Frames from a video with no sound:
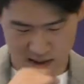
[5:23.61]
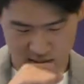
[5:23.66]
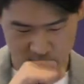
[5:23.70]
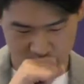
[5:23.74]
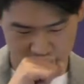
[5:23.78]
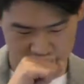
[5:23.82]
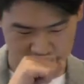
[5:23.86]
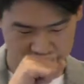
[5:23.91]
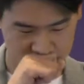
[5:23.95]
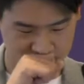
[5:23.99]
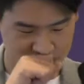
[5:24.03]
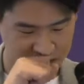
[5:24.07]

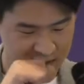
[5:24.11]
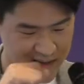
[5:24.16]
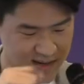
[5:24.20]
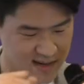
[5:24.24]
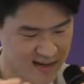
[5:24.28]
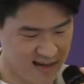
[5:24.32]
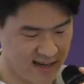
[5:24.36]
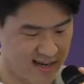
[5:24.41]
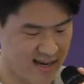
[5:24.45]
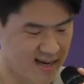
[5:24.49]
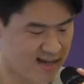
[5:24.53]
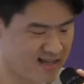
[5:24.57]

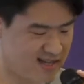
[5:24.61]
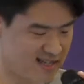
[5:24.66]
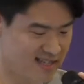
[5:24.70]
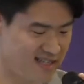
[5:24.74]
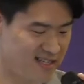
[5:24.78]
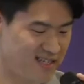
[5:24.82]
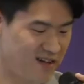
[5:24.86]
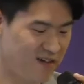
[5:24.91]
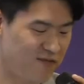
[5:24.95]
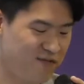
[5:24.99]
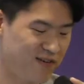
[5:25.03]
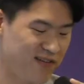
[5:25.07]
and I couldn't
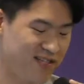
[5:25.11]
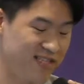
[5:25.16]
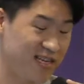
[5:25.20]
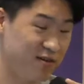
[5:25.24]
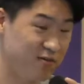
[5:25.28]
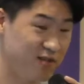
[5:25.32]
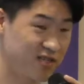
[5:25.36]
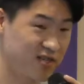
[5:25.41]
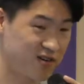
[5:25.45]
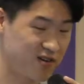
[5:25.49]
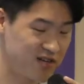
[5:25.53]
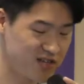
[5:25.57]
tell friends I
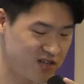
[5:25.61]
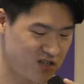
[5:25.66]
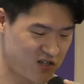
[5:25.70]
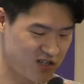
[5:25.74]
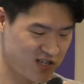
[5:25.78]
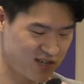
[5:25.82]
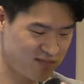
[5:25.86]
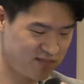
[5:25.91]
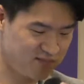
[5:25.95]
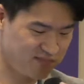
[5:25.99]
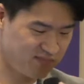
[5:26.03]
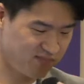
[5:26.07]
was a
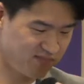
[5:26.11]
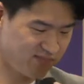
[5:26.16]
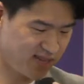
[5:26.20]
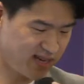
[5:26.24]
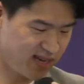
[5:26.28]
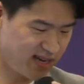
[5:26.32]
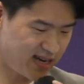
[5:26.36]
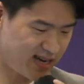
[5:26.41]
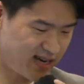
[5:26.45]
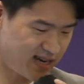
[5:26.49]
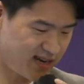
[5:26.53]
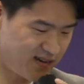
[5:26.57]
Christian.
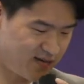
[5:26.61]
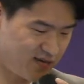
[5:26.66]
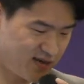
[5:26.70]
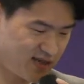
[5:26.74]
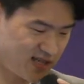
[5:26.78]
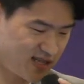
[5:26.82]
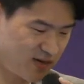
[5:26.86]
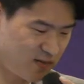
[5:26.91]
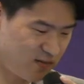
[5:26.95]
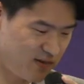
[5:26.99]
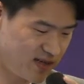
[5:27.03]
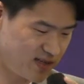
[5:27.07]
And for
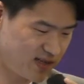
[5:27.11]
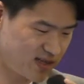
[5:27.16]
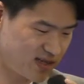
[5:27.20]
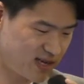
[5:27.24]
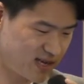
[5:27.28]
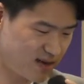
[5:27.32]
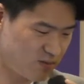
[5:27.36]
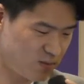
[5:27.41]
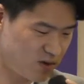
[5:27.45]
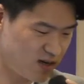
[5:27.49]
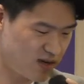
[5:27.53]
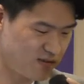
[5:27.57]
some reason,
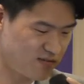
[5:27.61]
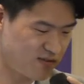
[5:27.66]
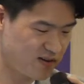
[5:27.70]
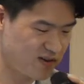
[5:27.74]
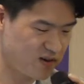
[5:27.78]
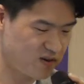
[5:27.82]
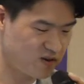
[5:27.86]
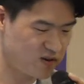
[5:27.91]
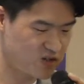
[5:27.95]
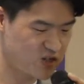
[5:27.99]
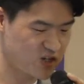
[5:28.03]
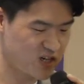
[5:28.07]
I would even
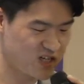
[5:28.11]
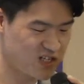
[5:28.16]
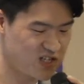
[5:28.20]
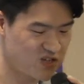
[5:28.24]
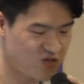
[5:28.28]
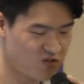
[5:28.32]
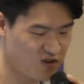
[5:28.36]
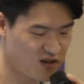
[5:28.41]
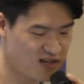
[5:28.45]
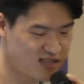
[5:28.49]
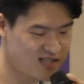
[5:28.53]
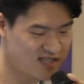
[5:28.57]
go to church
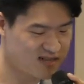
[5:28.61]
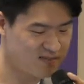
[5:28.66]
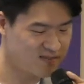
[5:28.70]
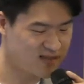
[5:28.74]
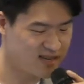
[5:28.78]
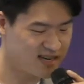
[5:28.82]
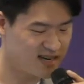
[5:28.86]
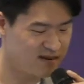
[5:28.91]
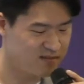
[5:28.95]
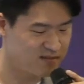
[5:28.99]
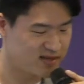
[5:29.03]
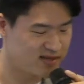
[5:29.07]
drunk
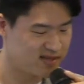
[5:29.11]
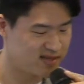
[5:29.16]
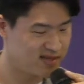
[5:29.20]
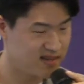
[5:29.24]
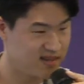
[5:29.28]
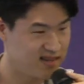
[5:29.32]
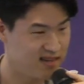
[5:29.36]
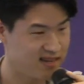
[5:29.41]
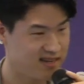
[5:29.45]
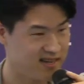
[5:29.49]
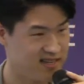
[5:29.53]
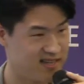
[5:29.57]
sometimes
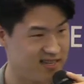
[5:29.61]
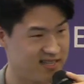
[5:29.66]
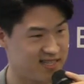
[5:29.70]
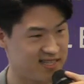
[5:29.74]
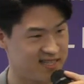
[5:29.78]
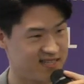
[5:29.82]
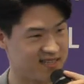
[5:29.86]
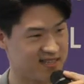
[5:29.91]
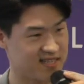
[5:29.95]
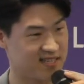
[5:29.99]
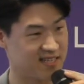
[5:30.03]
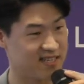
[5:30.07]
and
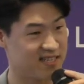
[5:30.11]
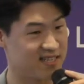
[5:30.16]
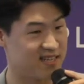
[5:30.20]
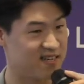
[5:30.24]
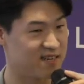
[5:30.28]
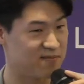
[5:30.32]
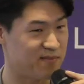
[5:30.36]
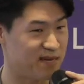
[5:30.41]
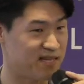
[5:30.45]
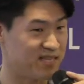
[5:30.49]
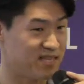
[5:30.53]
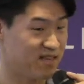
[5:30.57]
still
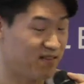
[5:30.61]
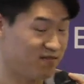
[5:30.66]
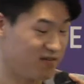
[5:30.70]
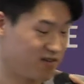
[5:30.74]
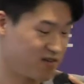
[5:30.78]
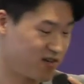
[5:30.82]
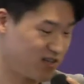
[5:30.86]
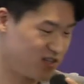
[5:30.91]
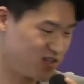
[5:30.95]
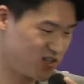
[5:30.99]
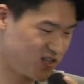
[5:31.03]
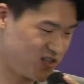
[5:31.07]
consider myself
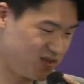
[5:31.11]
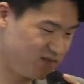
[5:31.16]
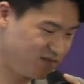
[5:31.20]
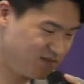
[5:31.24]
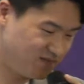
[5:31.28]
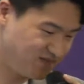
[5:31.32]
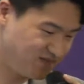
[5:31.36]
a Christian.